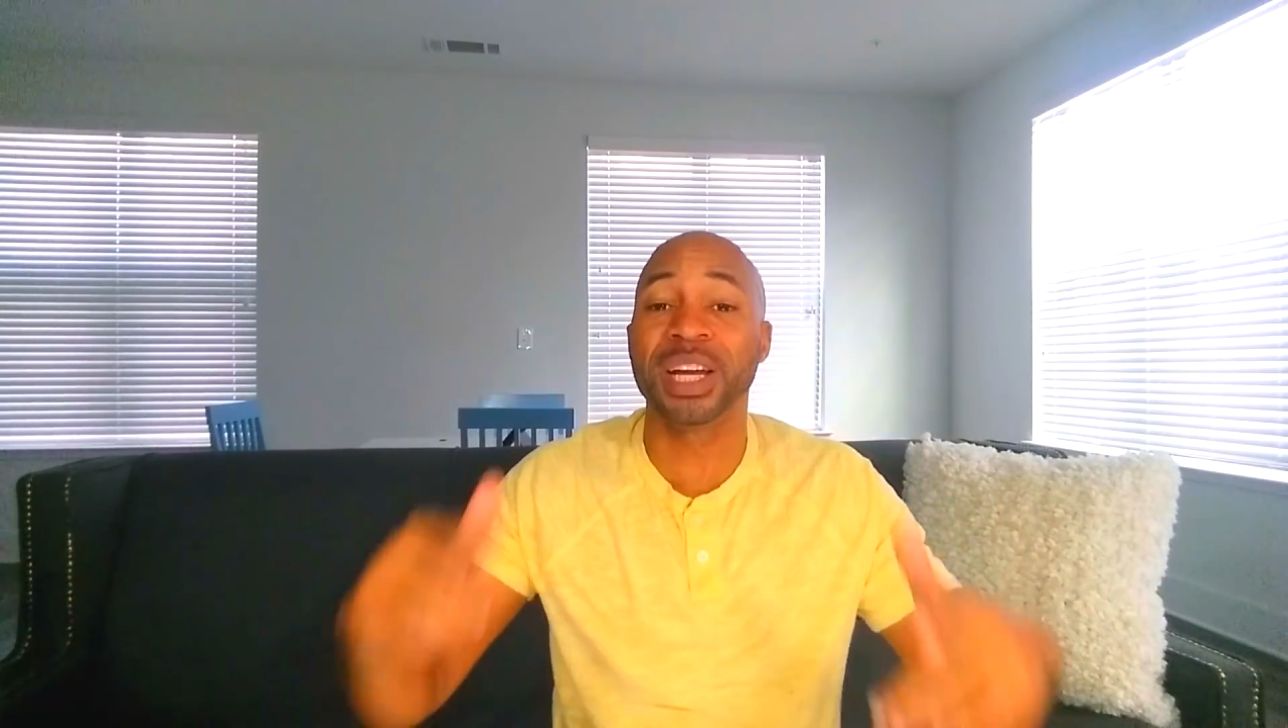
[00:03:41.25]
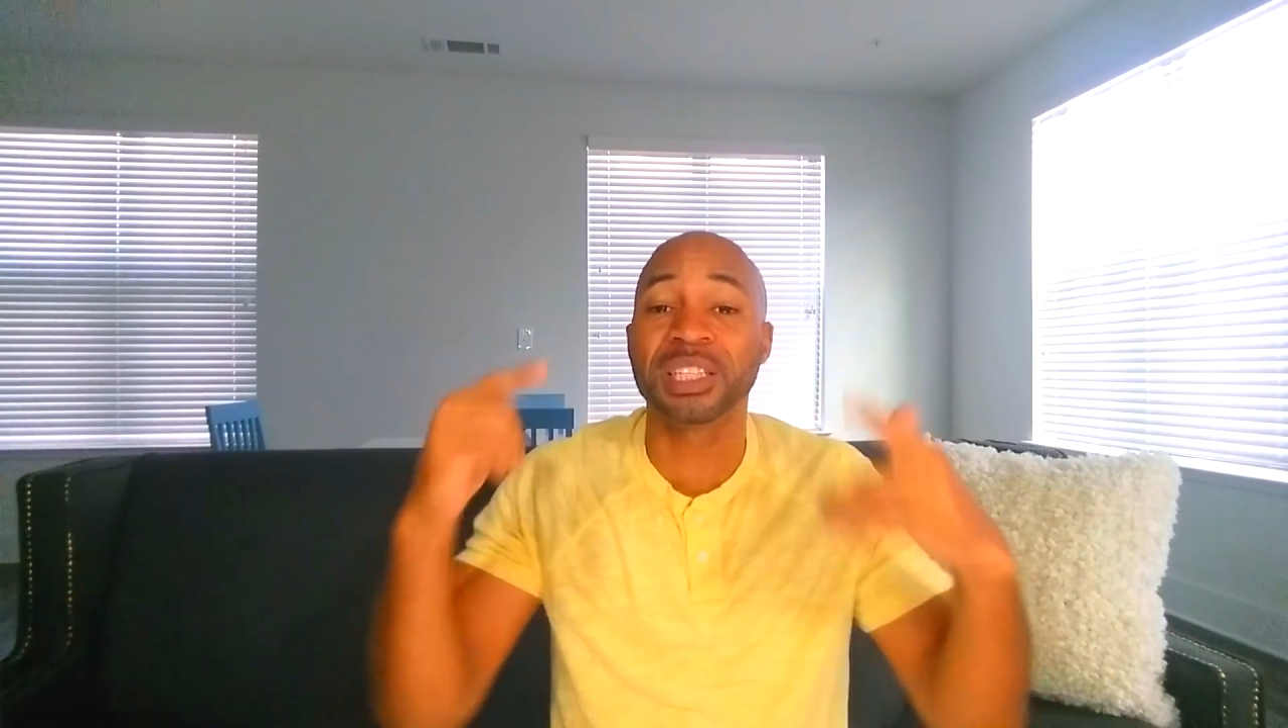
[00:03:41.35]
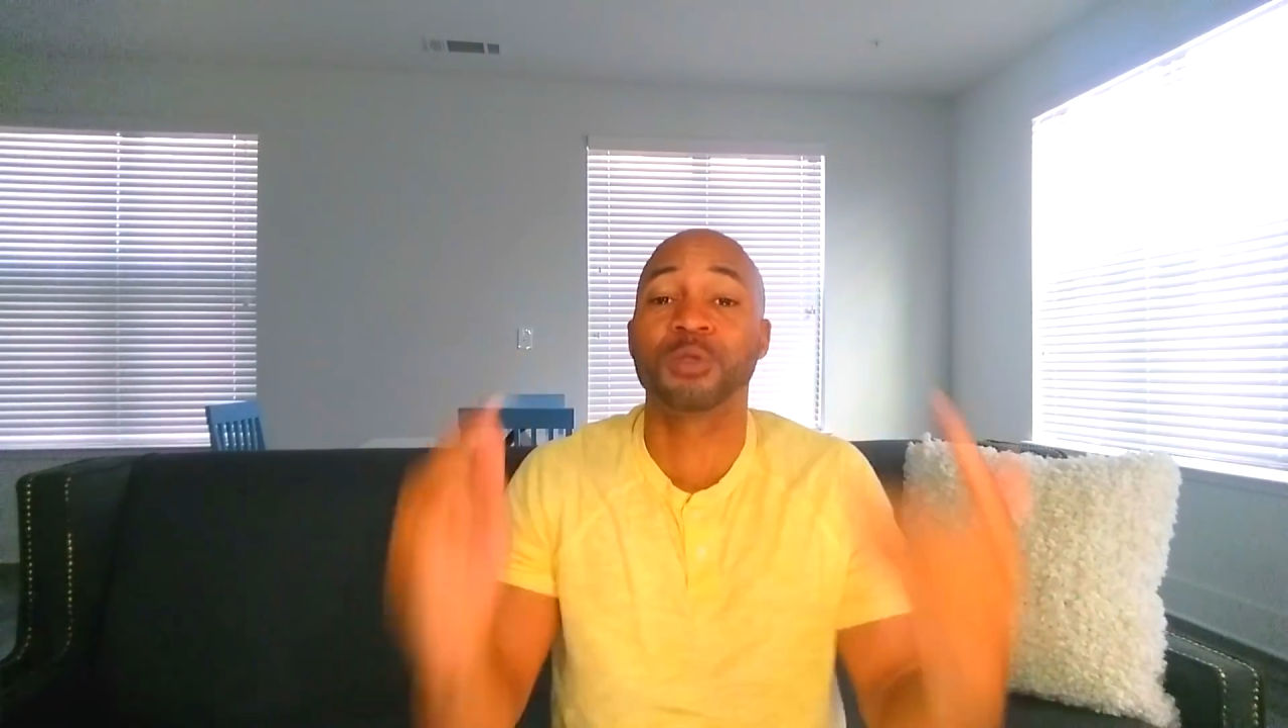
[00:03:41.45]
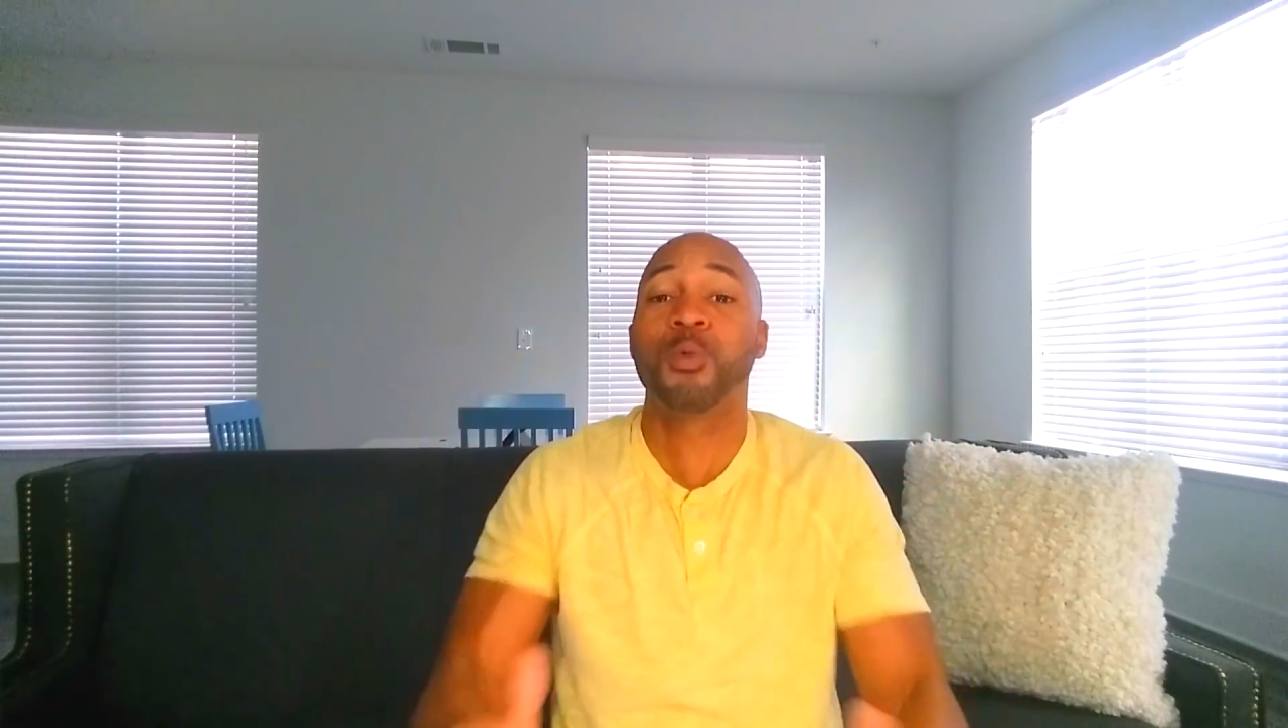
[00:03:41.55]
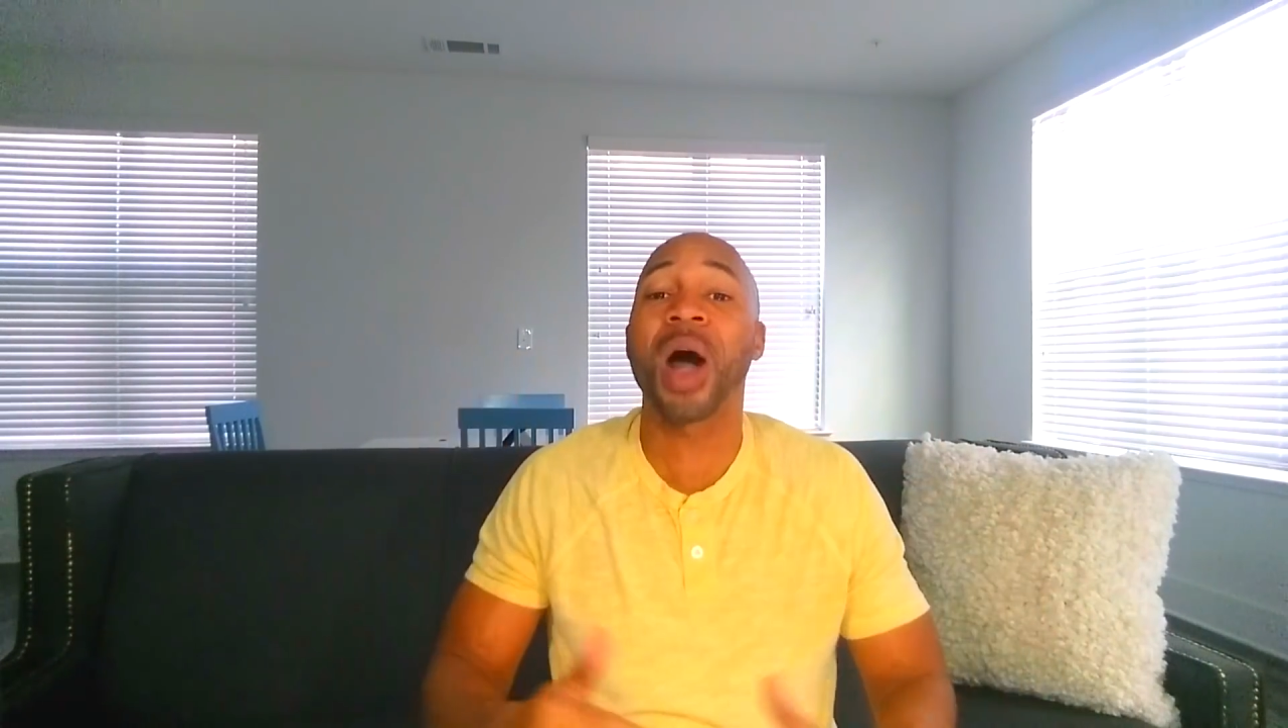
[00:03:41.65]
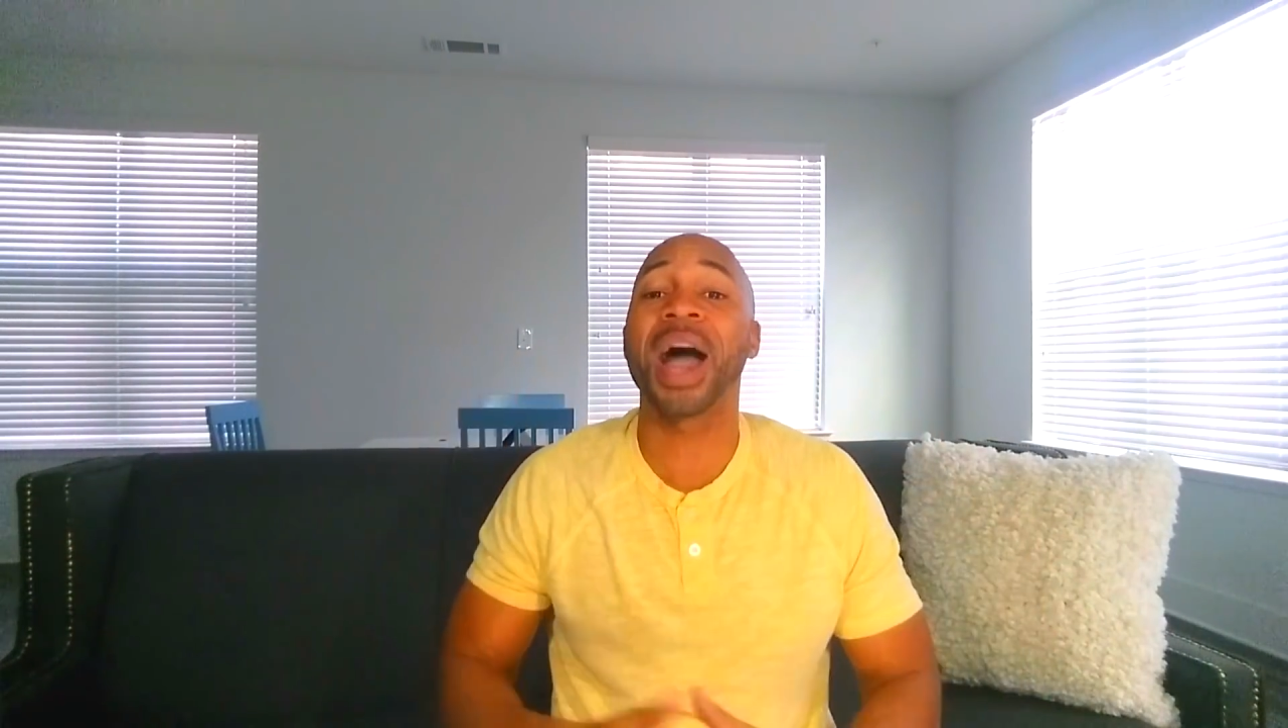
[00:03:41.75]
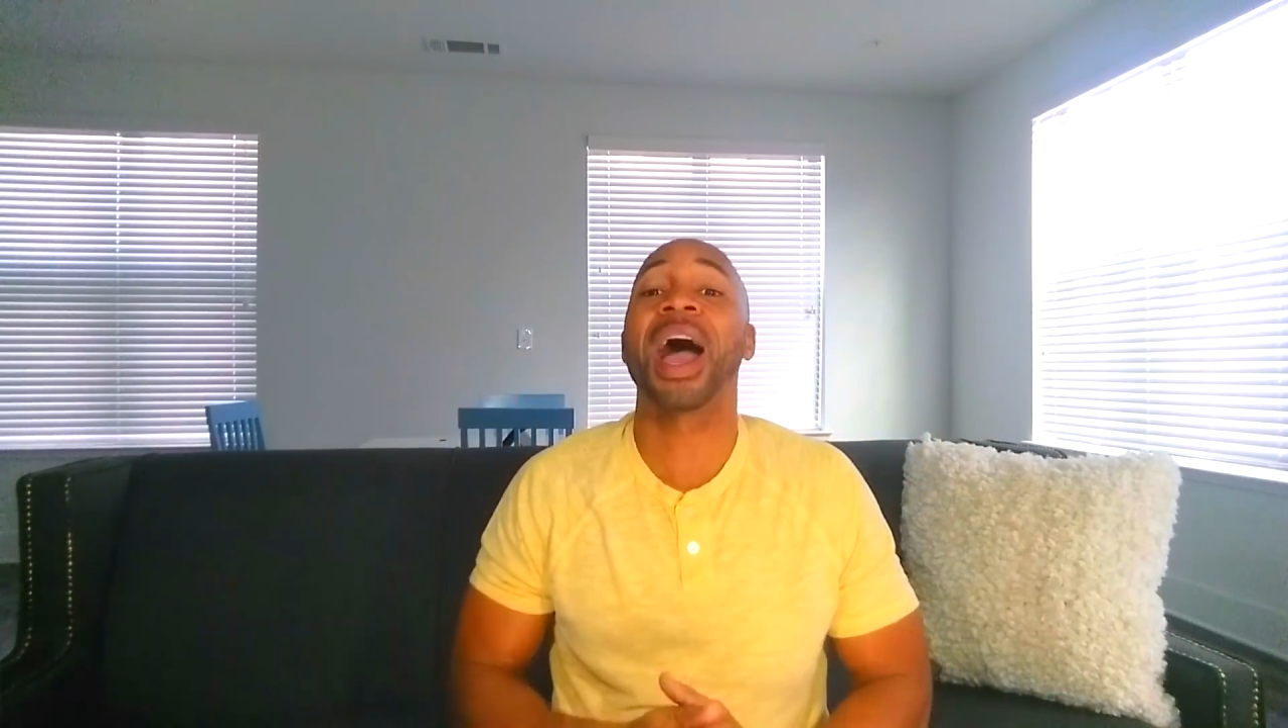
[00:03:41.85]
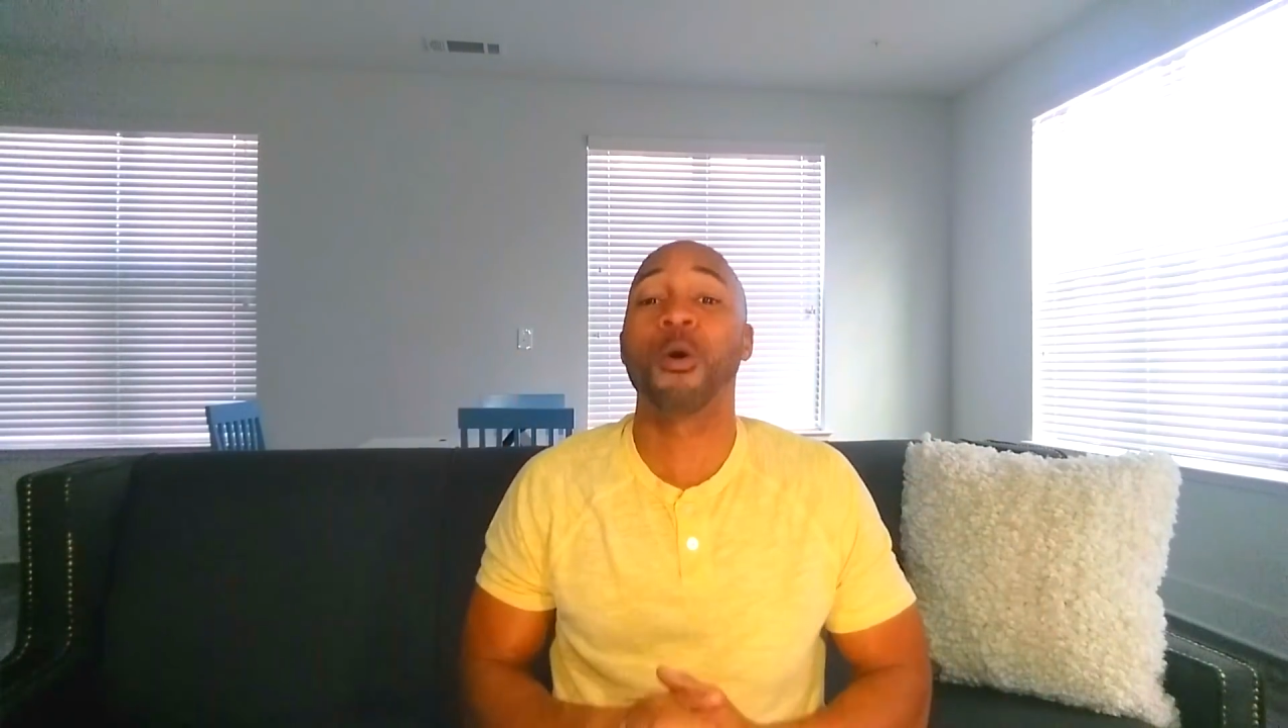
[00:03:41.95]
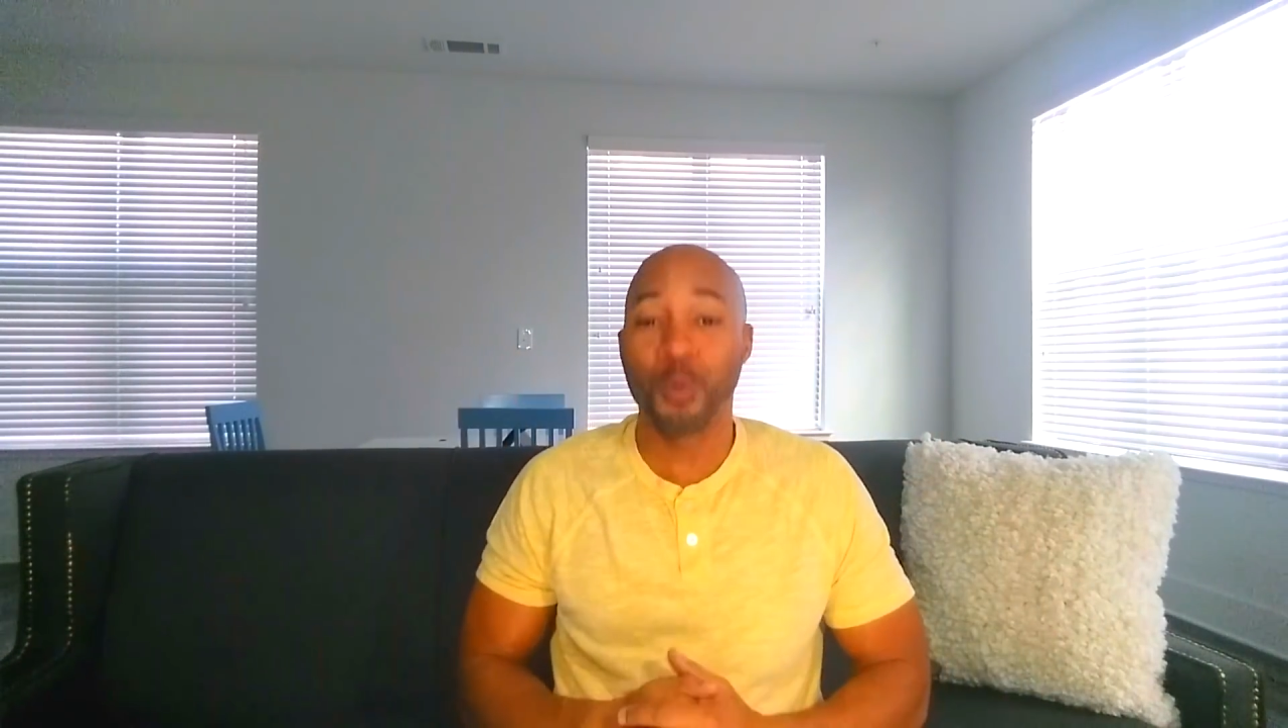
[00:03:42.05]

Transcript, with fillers: reasons why I